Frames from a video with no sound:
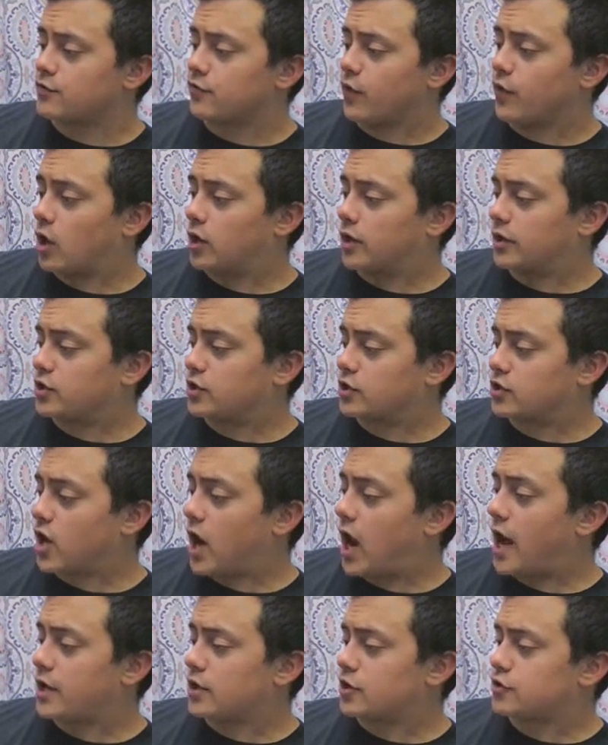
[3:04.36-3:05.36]
is falling! The
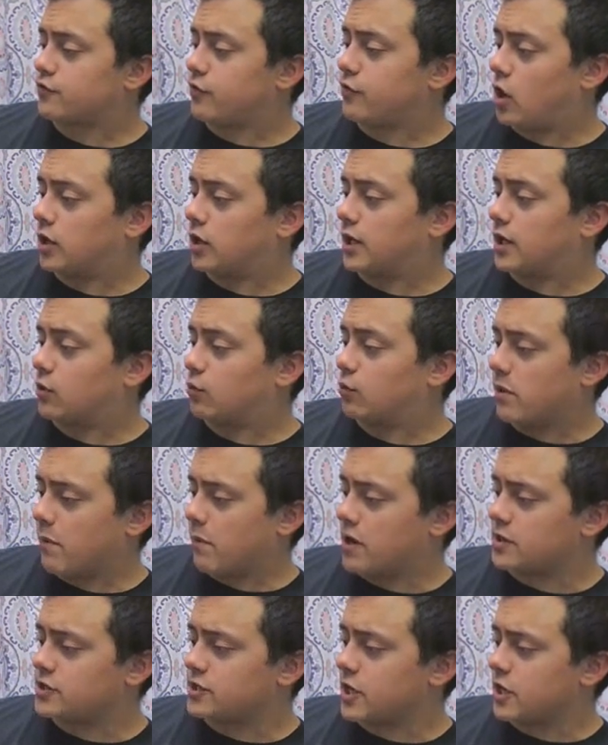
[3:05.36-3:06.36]
sky is falling! We
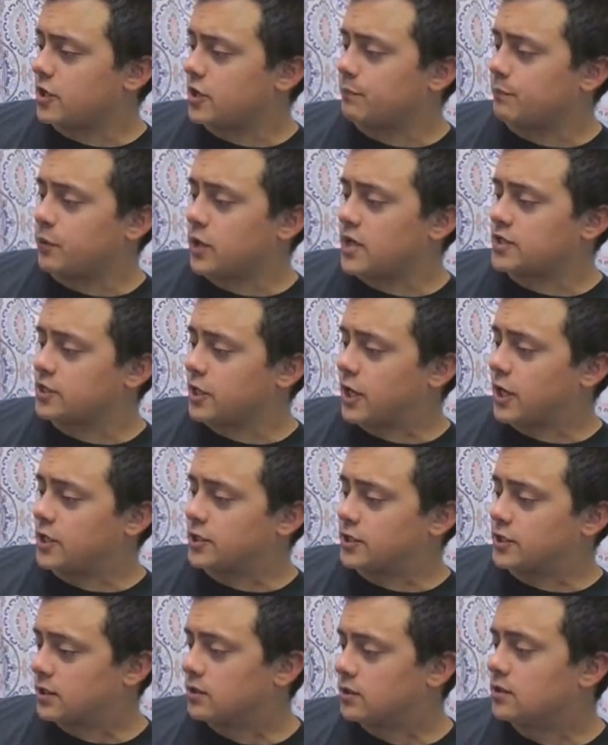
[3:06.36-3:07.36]
must tell the
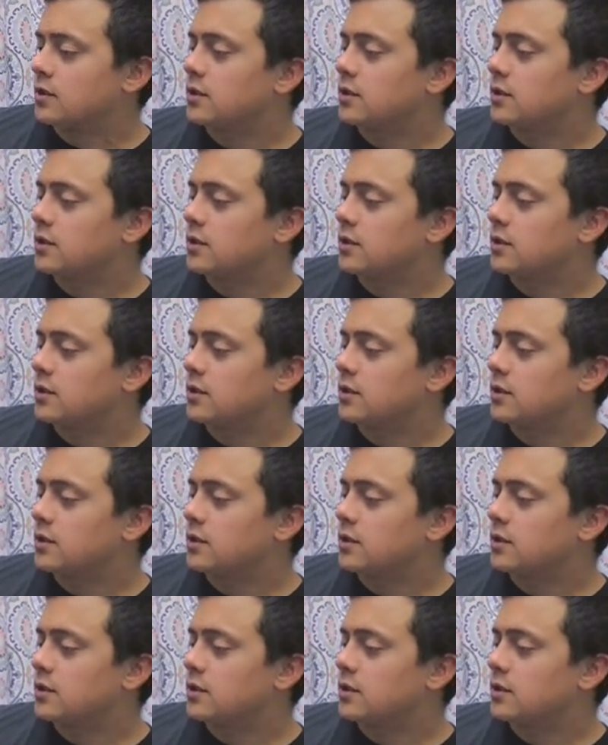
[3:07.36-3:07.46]
president!"